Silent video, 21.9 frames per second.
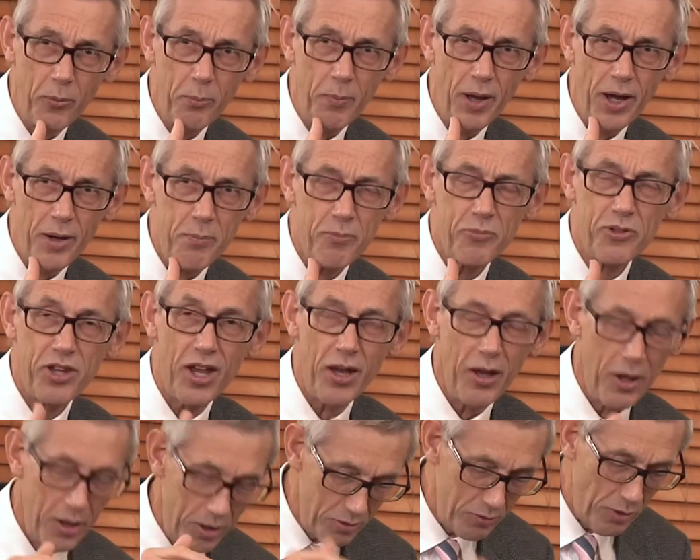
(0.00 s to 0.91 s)
on my, te-
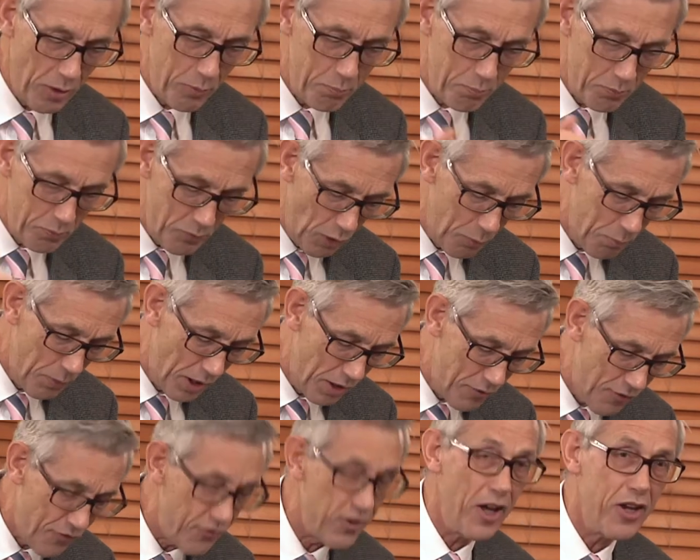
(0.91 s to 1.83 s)
uh, on, um, on, my
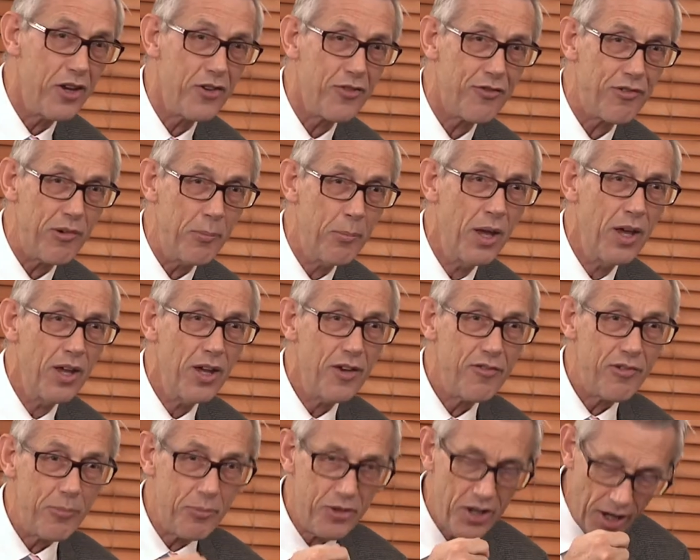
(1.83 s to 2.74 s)
flight from,
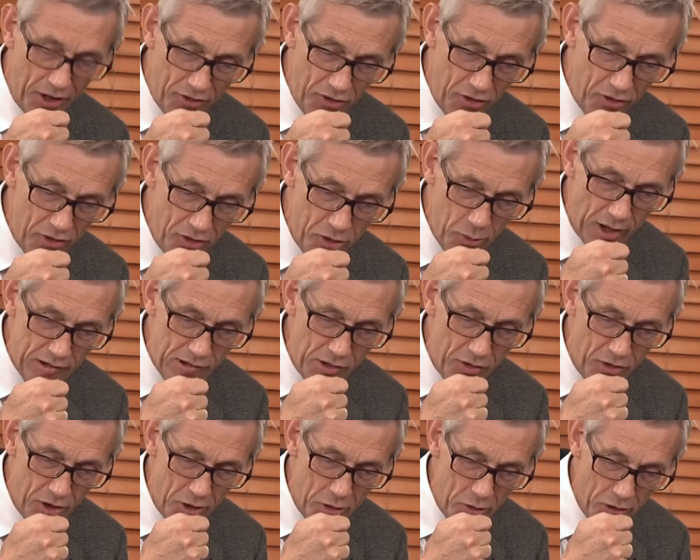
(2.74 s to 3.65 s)
from Texas into
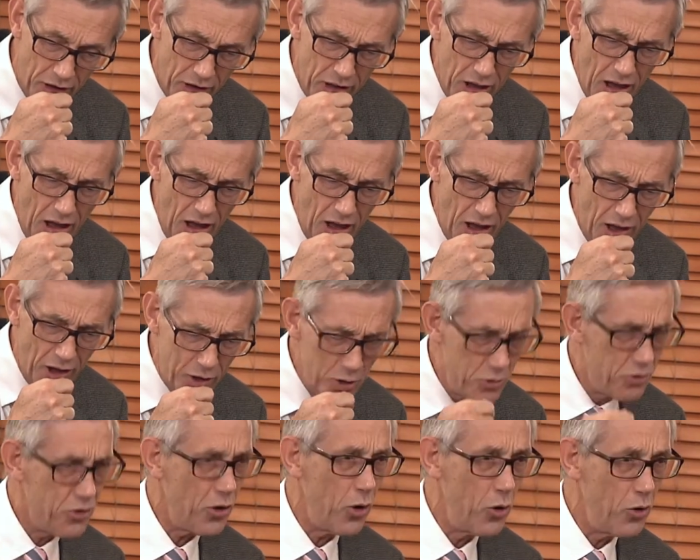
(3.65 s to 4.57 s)
Arizona uh,
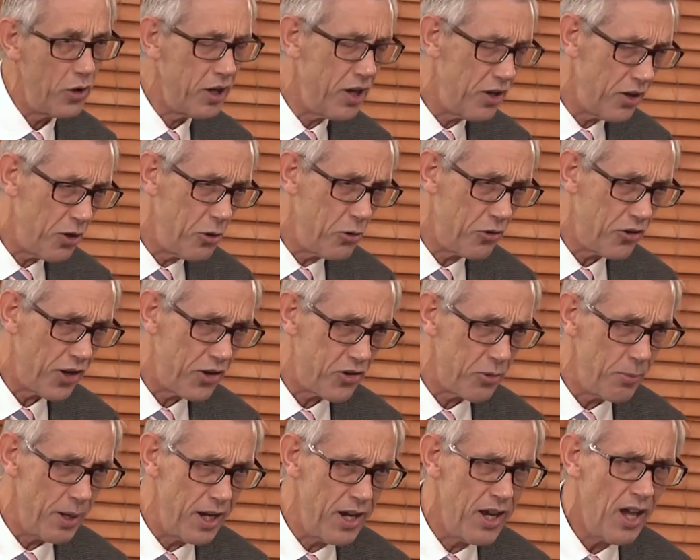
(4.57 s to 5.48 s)
who, told, he, who said
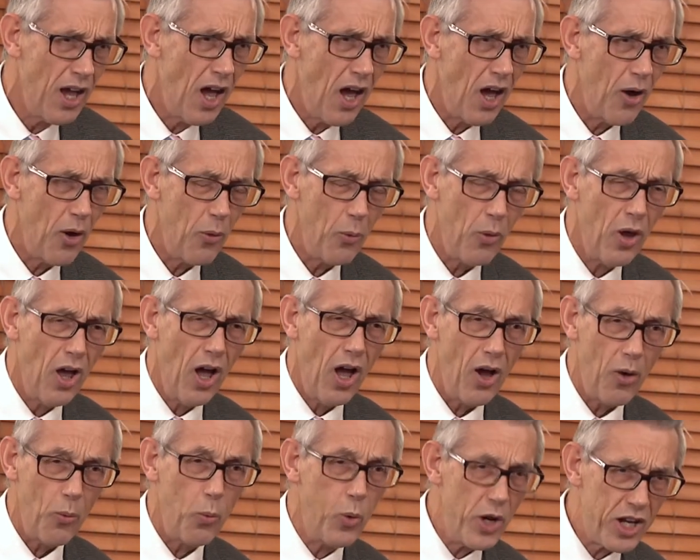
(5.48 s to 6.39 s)
to me, uh,
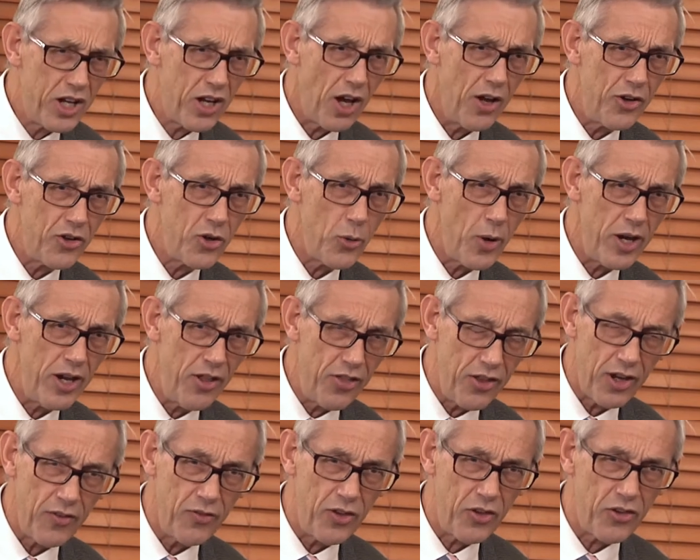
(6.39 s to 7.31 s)
uh, We can't do
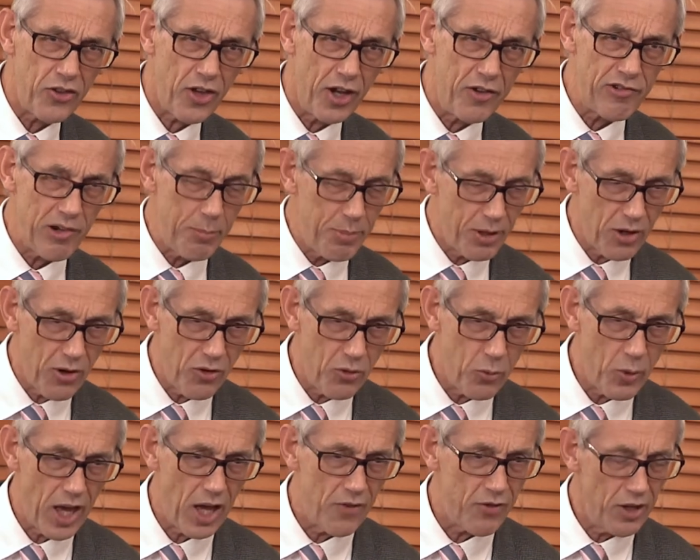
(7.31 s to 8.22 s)
anything in this country because
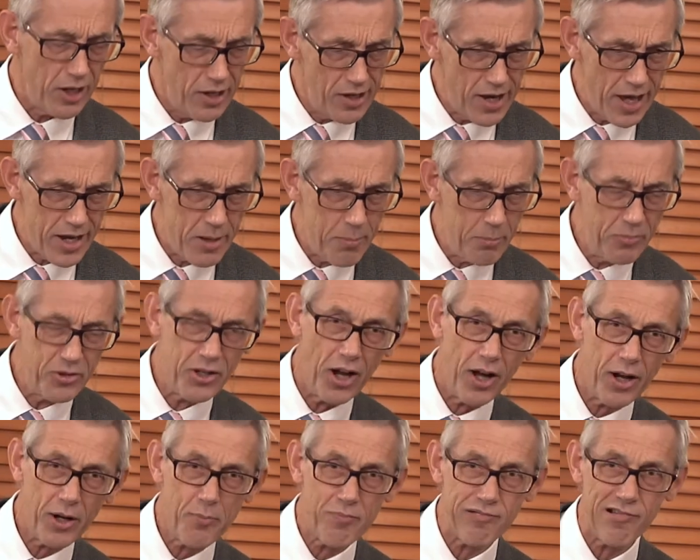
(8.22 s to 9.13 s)
we have a lame
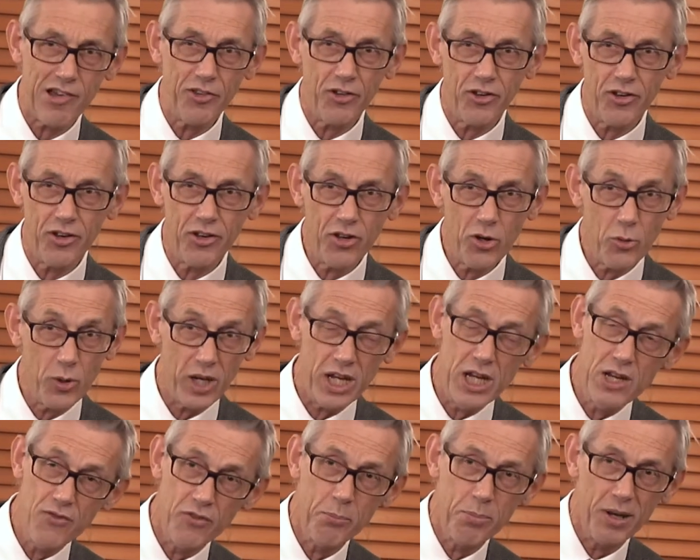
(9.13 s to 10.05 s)
duck president who
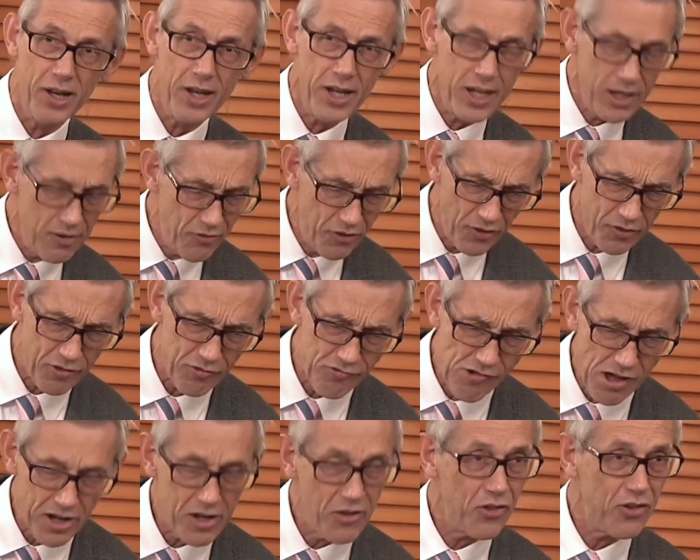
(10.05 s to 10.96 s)
even believes in the
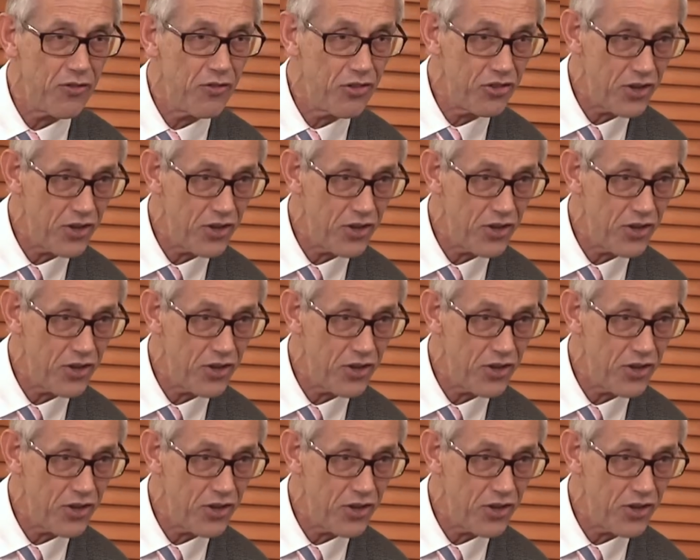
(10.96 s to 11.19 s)
rights of